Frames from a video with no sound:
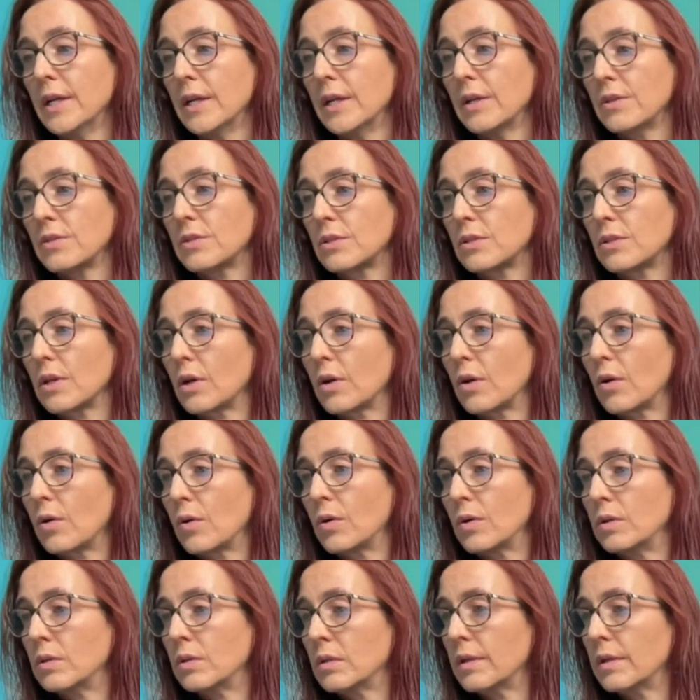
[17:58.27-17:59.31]

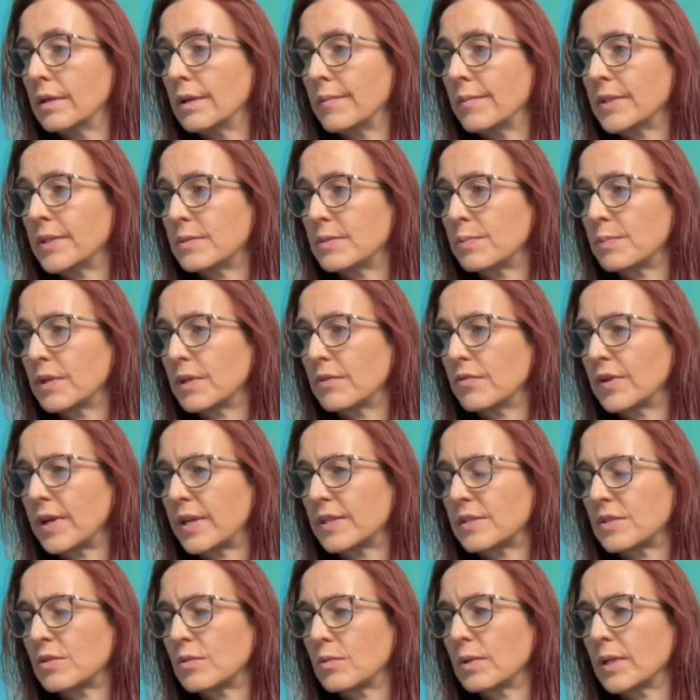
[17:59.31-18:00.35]
So that must be a
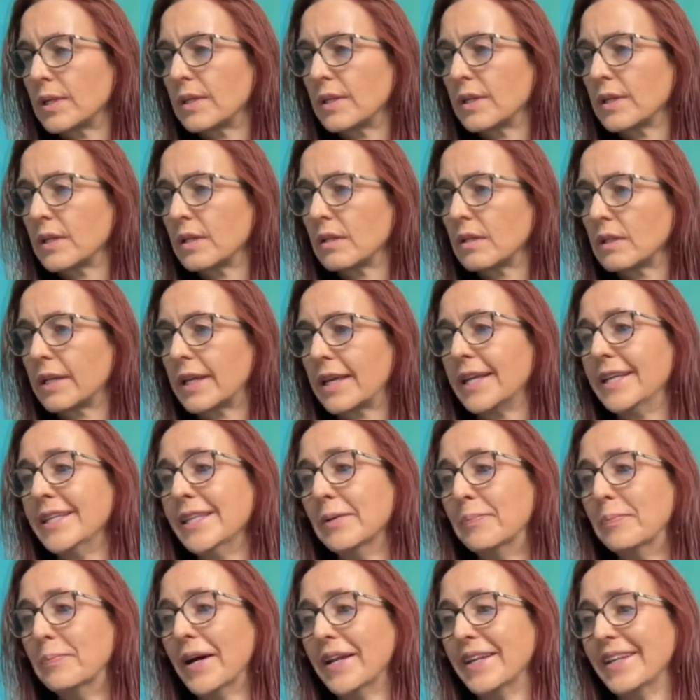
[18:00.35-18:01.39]
faster way than clicking the
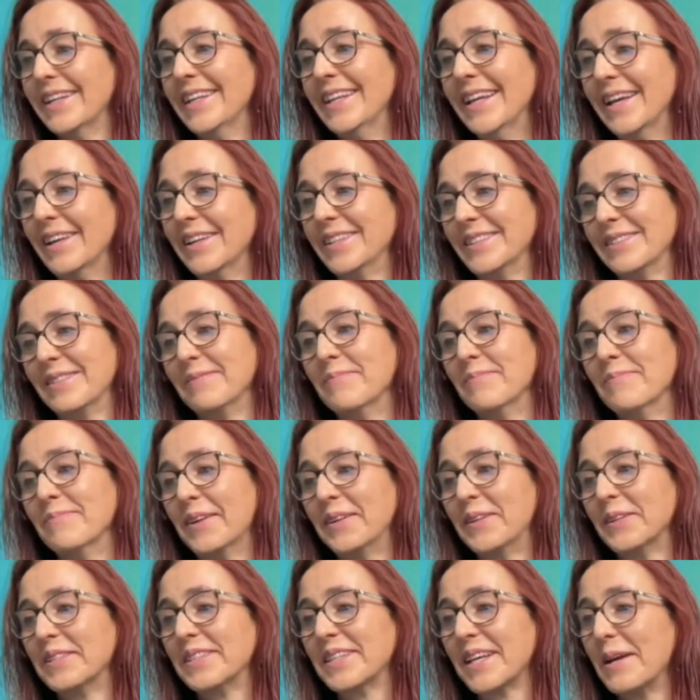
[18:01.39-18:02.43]
button X
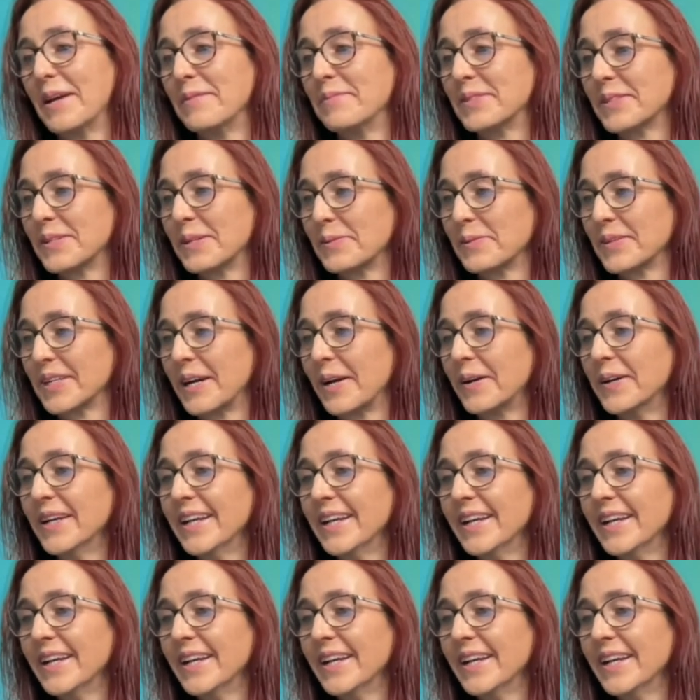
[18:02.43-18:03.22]
amount of times. There we go.